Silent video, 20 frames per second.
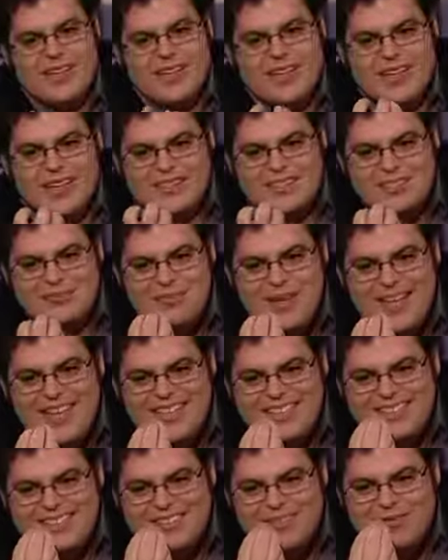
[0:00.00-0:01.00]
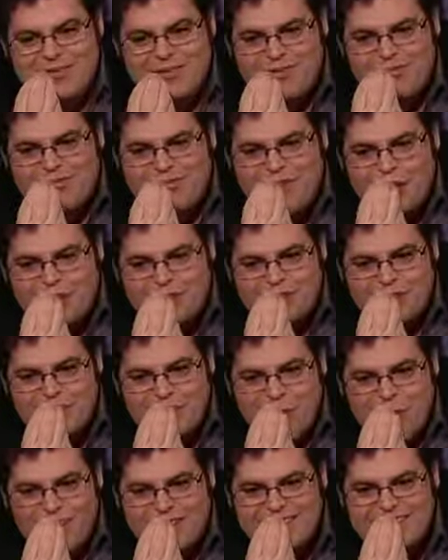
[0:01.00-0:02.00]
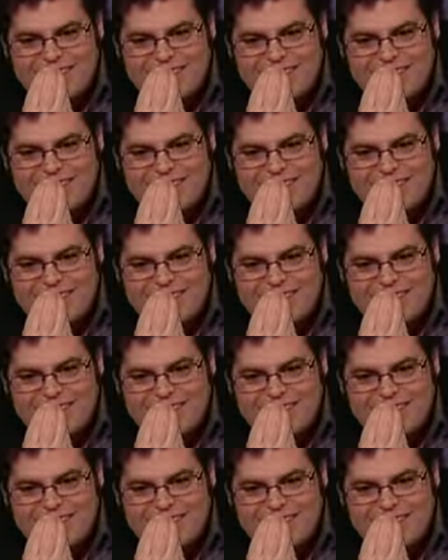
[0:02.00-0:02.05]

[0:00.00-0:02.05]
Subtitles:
It smelled of Voldemort.